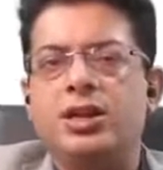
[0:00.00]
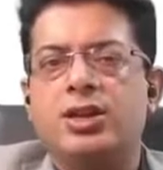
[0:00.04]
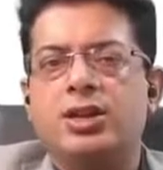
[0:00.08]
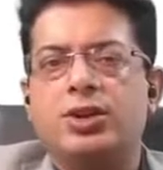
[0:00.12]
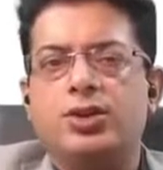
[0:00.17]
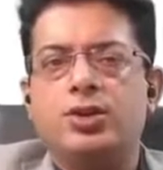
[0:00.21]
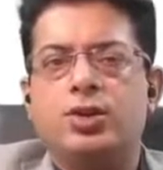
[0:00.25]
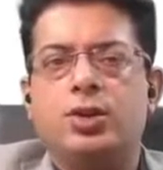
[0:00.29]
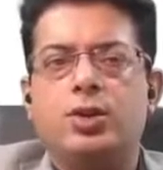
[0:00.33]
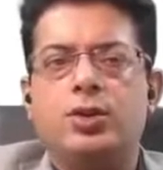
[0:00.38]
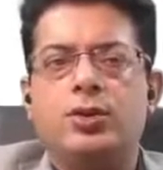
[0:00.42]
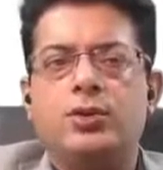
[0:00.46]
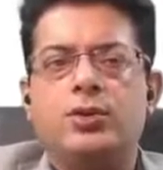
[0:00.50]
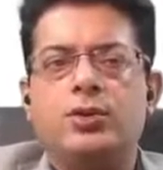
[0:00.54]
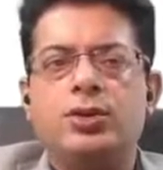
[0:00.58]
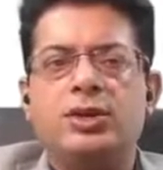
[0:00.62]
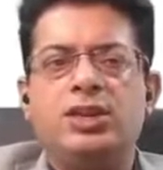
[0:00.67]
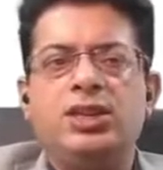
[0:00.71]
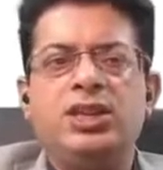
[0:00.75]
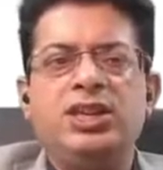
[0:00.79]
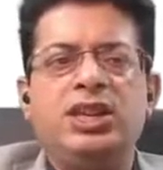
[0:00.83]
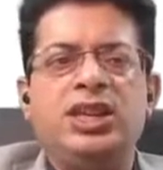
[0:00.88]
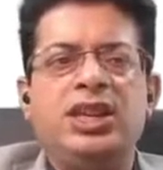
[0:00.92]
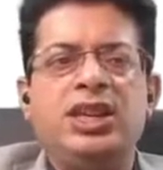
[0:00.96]
So
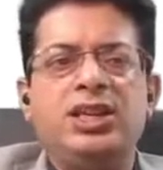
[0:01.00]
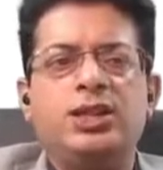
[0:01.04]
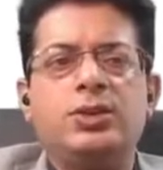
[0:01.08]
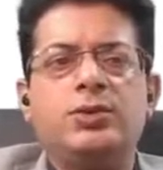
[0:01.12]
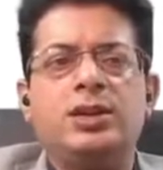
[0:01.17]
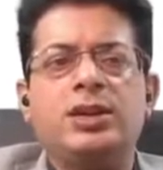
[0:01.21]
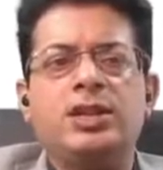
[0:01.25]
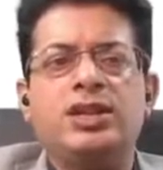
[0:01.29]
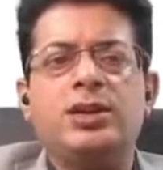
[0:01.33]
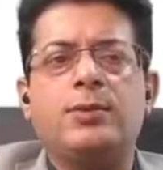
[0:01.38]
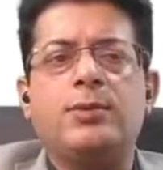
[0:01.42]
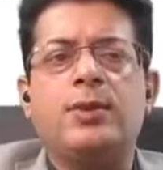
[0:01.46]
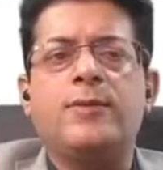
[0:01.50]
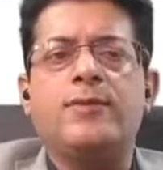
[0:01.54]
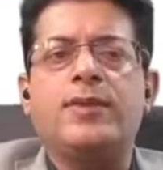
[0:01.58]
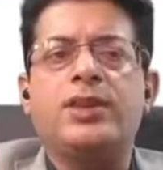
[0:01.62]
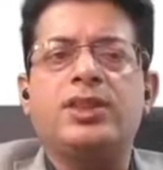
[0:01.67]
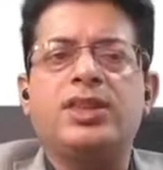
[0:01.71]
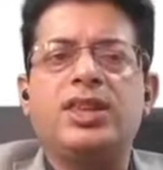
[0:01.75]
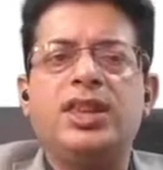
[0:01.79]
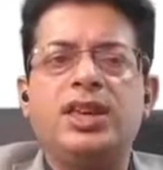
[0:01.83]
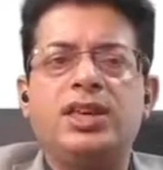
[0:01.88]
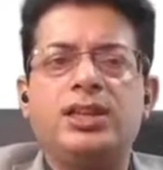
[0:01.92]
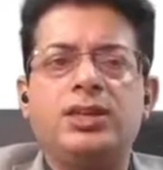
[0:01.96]
these were some of
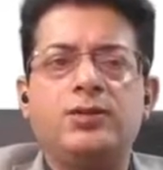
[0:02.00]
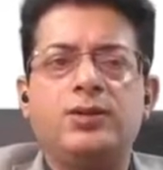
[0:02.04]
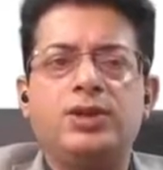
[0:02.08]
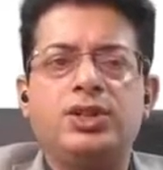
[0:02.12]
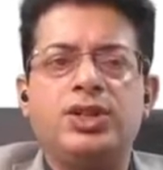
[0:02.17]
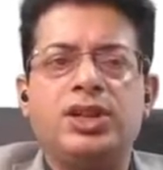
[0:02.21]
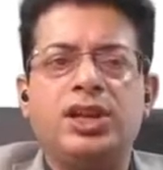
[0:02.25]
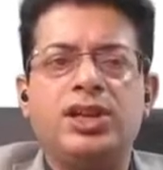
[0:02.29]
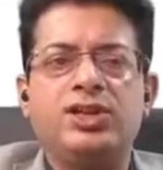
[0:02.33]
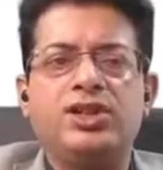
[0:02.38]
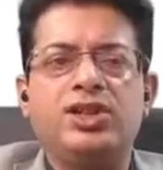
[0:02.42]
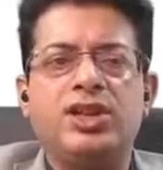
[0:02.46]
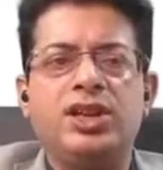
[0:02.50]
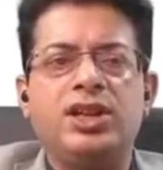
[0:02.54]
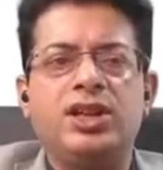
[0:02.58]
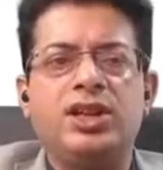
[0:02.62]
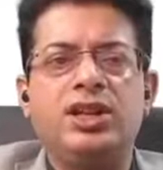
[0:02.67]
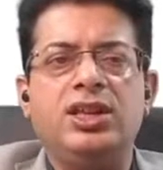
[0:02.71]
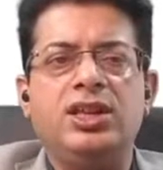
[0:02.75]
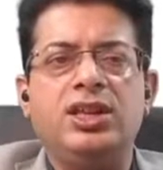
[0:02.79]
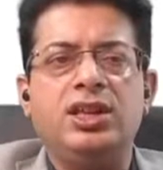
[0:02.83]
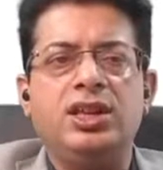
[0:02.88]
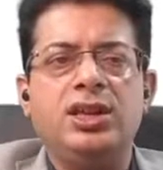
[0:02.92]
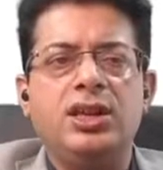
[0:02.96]
the things which are
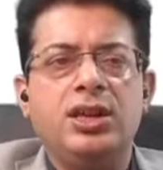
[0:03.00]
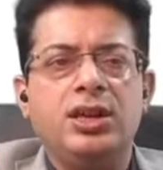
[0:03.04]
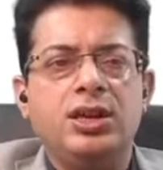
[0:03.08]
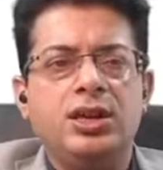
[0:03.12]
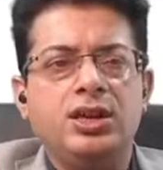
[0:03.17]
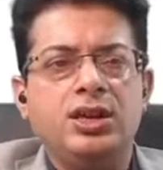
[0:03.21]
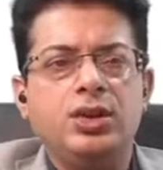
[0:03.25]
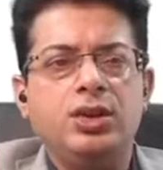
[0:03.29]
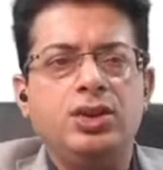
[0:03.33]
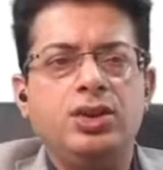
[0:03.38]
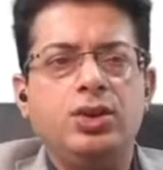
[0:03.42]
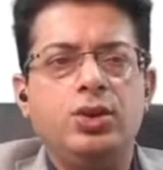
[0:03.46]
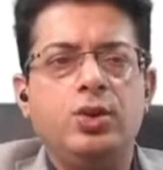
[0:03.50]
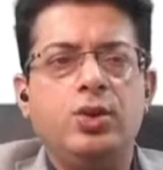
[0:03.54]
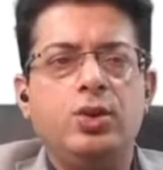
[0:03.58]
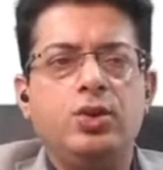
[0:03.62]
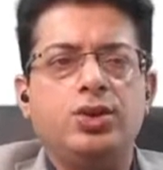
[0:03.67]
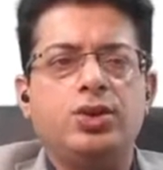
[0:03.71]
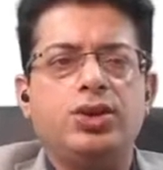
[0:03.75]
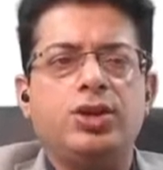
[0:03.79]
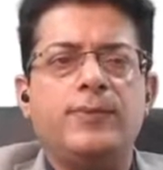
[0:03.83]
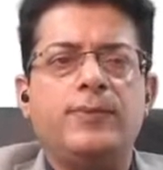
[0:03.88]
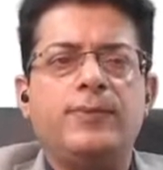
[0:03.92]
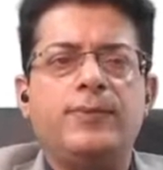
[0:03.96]
generally
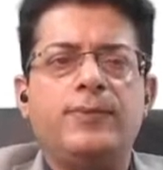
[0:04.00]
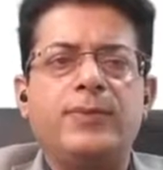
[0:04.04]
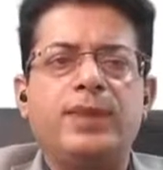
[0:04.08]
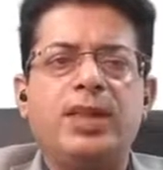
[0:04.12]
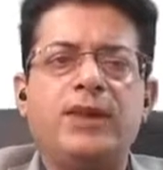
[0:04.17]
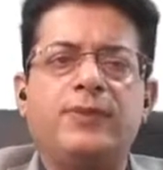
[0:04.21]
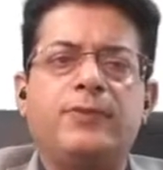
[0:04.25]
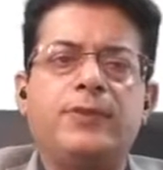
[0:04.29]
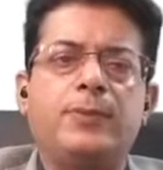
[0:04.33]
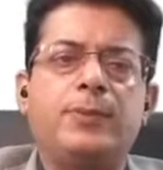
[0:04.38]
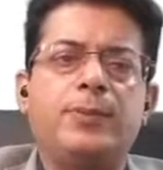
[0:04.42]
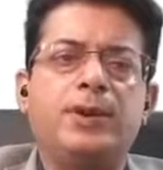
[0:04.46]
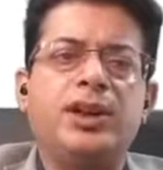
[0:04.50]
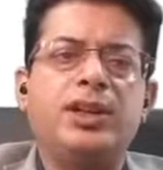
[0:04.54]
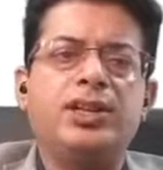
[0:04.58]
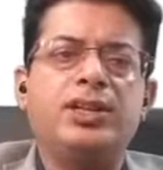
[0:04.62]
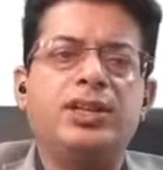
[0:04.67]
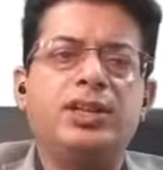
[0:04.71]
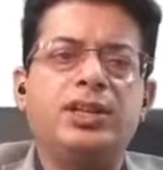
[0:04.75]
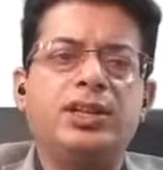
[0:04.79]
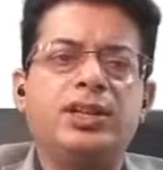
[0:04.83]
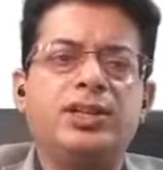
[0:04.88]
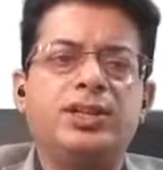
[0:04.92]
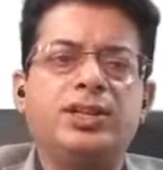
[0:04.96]
used if a
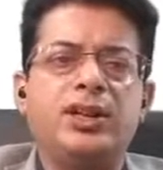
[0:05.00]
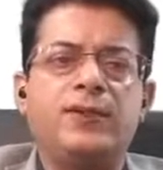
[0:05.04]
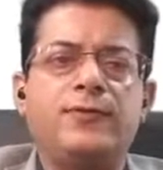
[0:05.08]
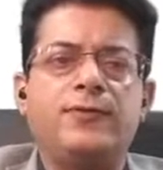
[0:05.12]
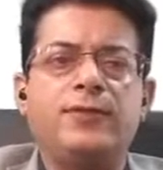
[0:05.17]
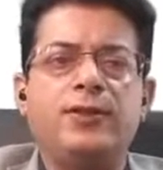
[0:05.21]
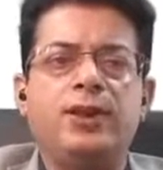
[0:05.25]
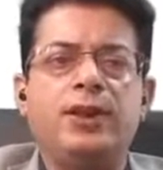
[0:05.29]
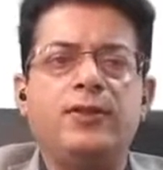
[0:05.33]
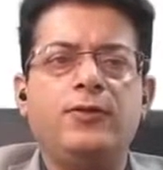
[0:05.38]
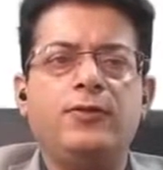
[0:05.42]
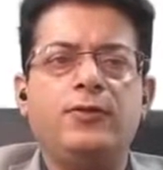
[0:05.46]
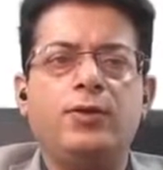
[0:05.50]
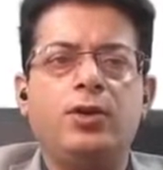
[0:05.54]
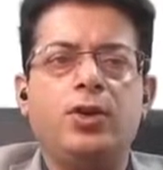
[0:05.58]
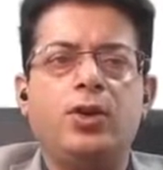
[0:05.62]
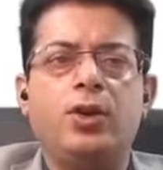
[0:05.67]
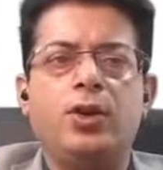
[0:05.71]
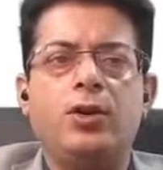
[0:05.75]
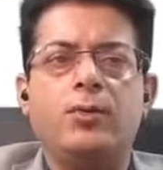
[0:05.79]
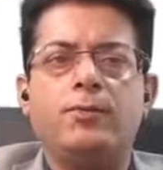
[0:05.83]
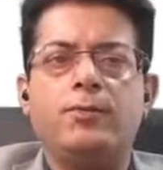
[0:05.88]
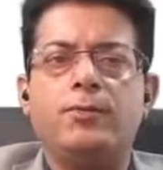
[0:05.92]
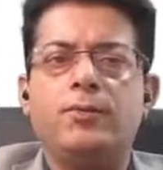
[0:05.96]
patient is suffering
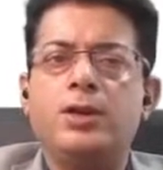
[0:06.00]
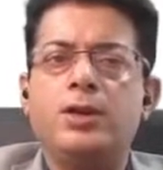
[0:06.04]
from